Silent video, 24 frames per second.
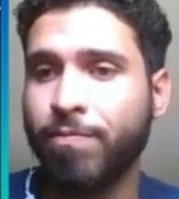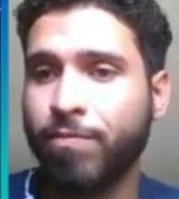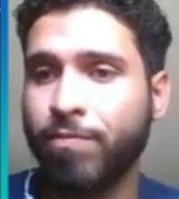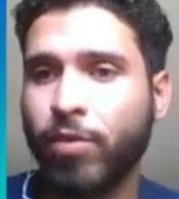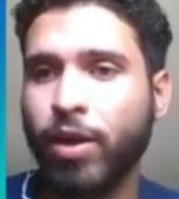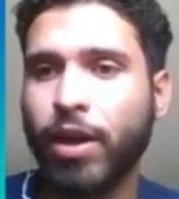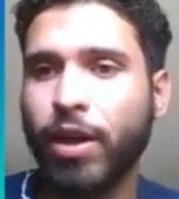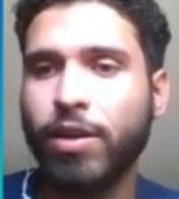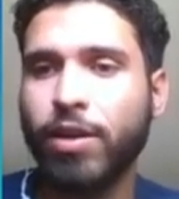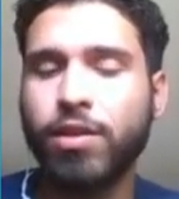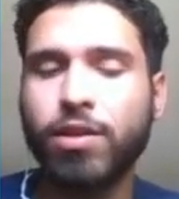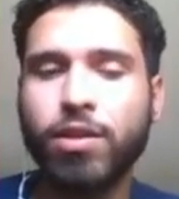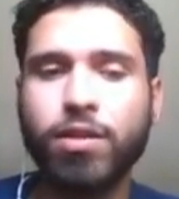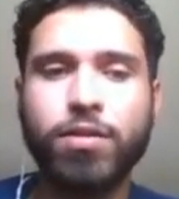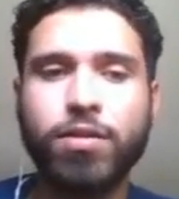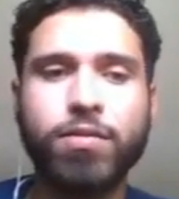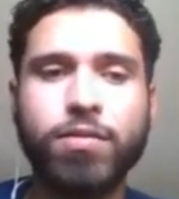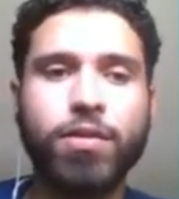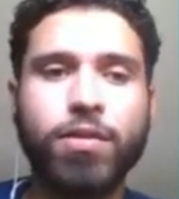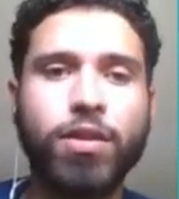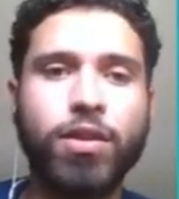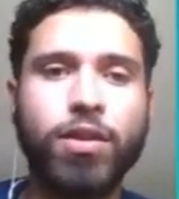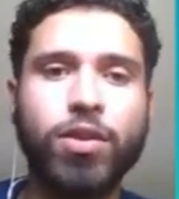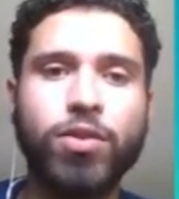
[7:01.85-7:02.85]
right?
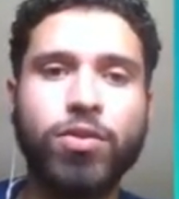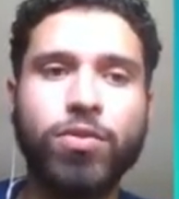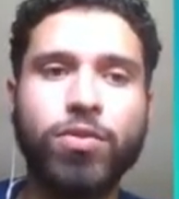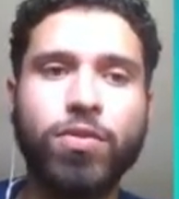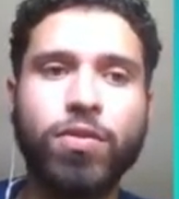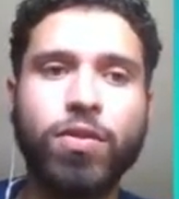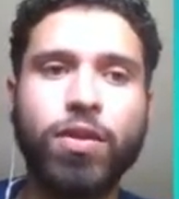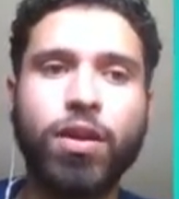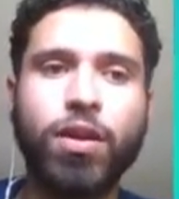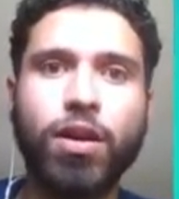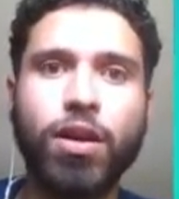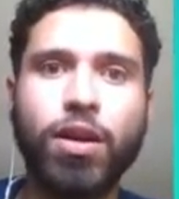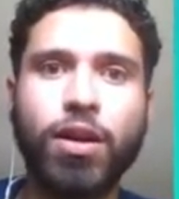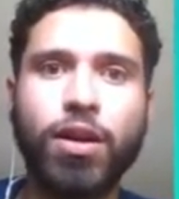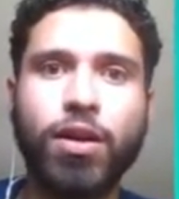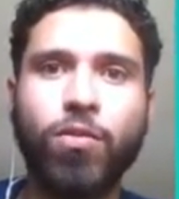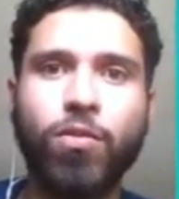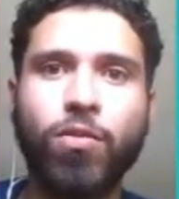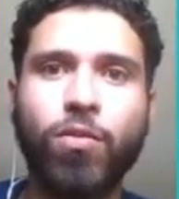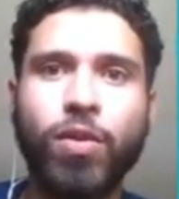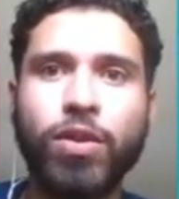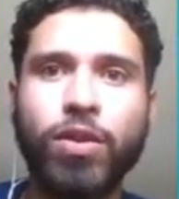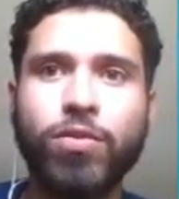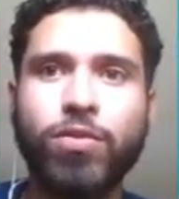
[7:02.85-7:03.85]

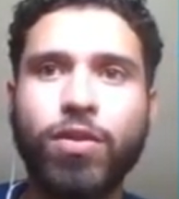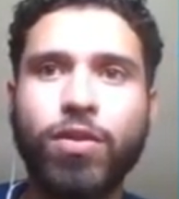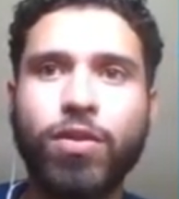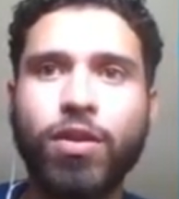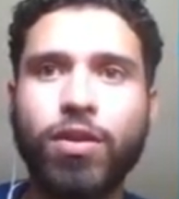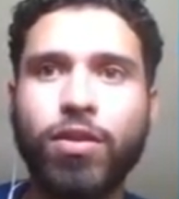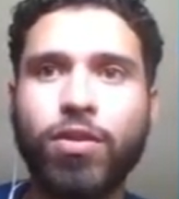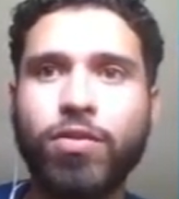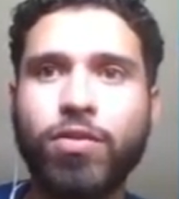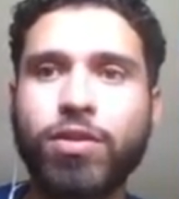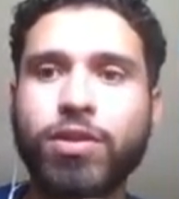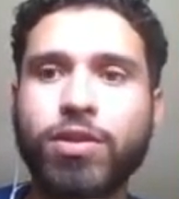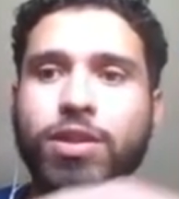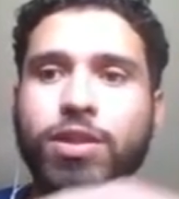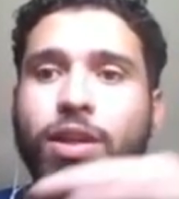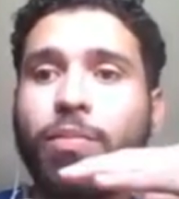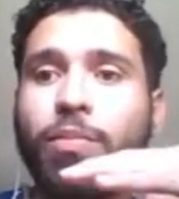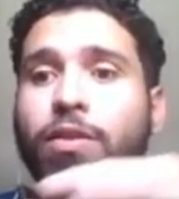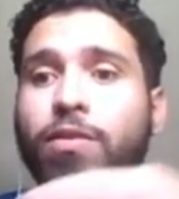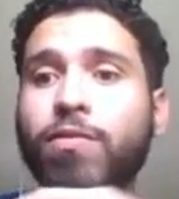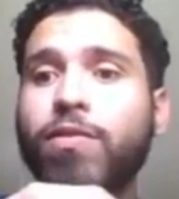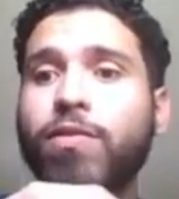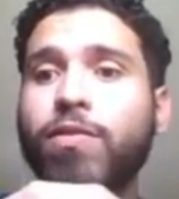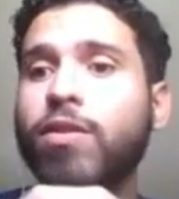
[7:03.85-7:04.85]
When you are on the top
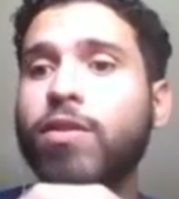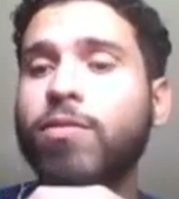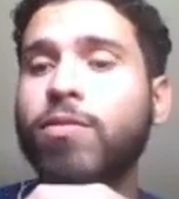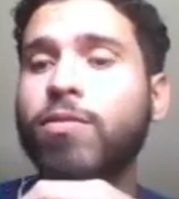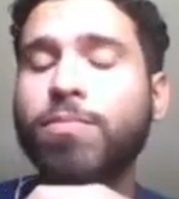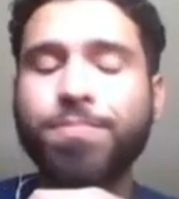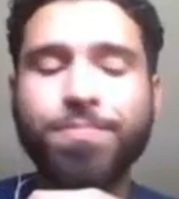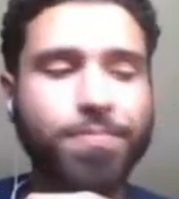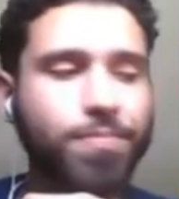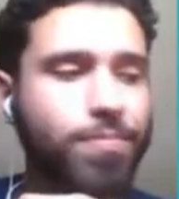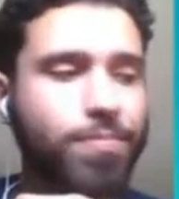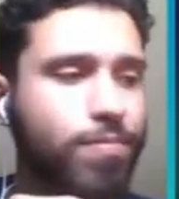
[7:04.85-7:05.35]
of the funnel,